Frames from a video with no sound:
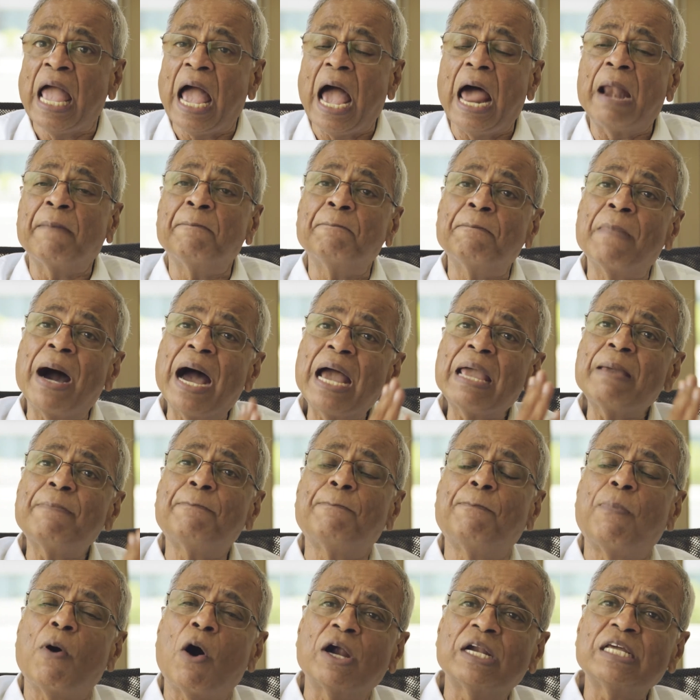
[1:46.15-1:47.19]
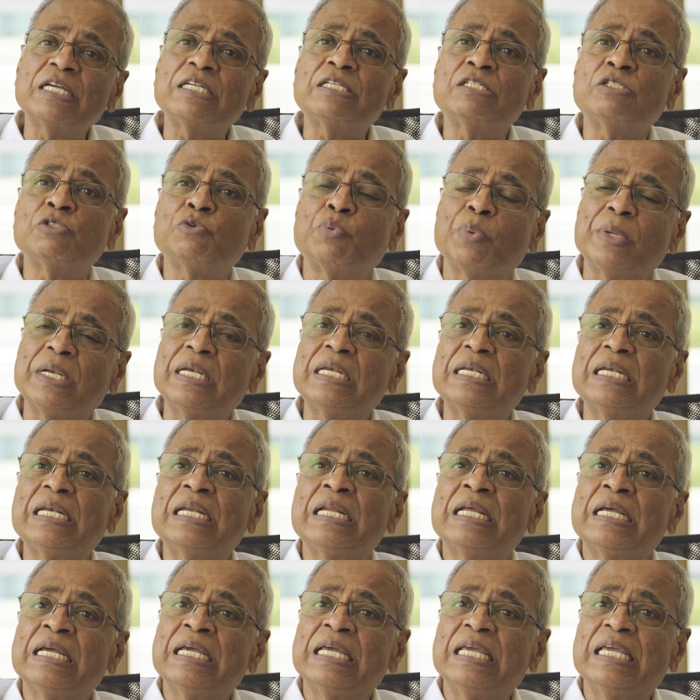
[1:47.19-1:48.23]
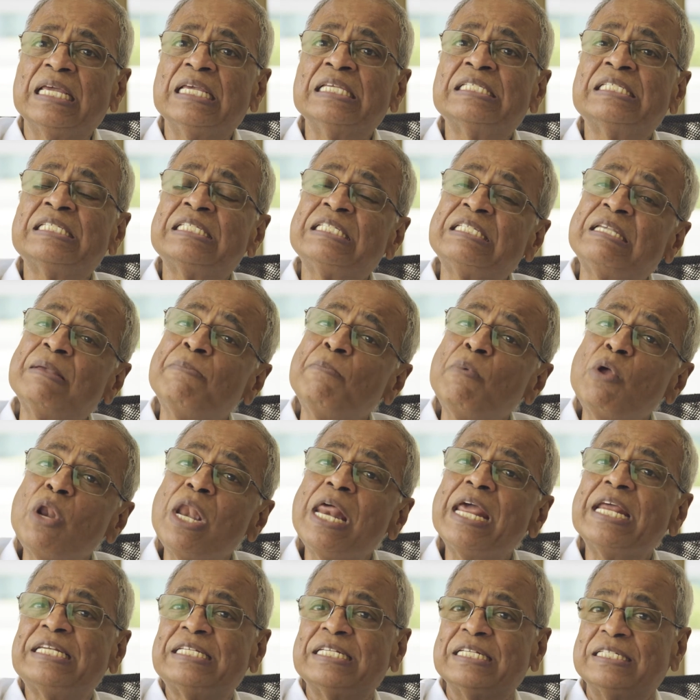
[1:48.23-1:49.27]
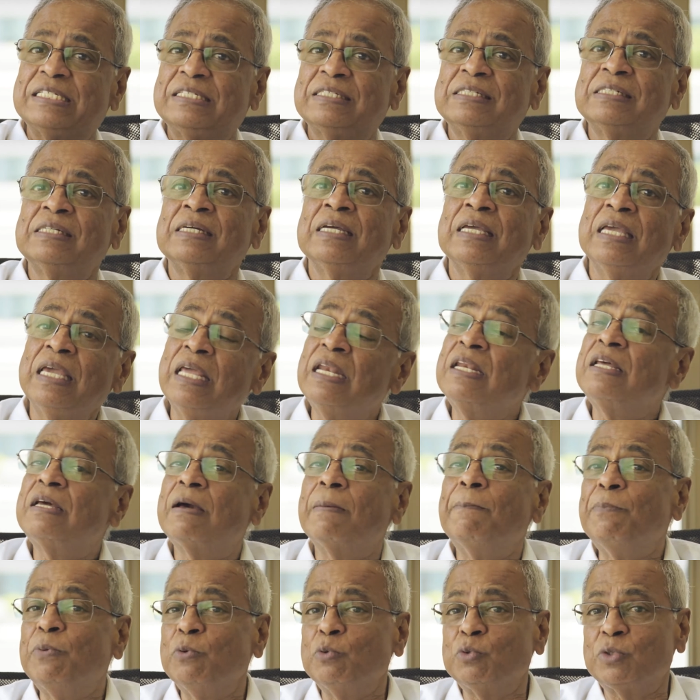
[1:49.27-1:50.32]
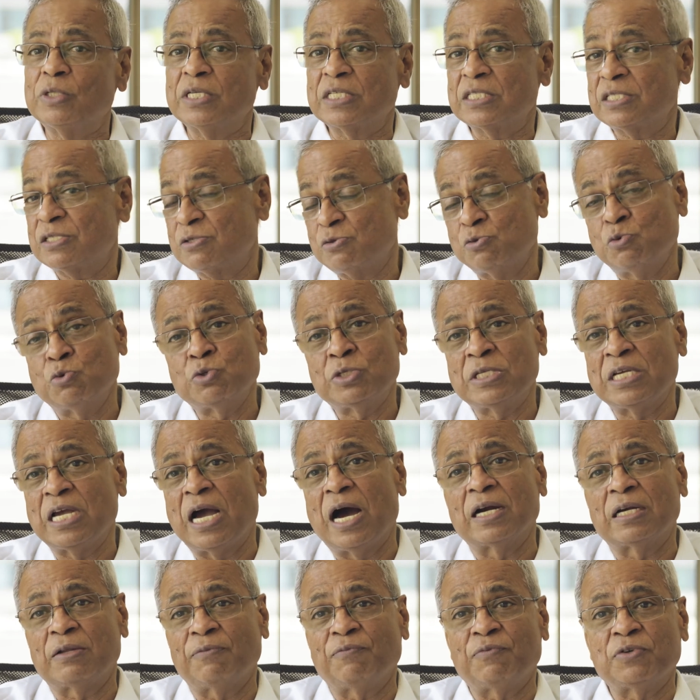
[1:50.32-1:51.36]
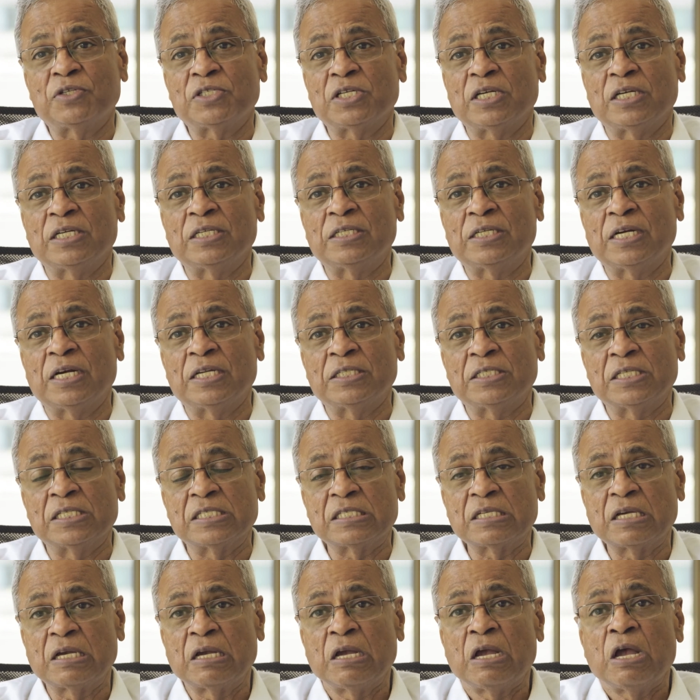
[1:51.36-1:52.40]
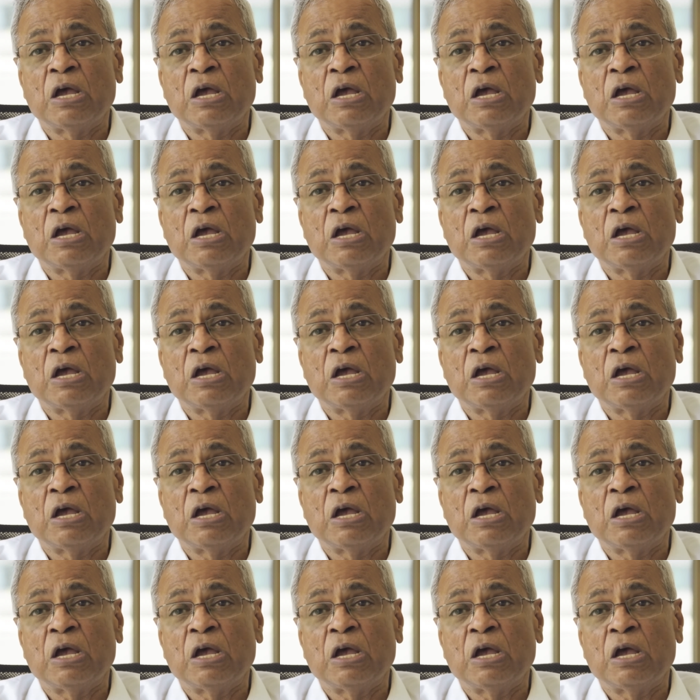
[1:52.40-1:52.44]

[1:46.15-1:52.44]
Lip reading: and my body twin is simulated in computers using artificial intelligence.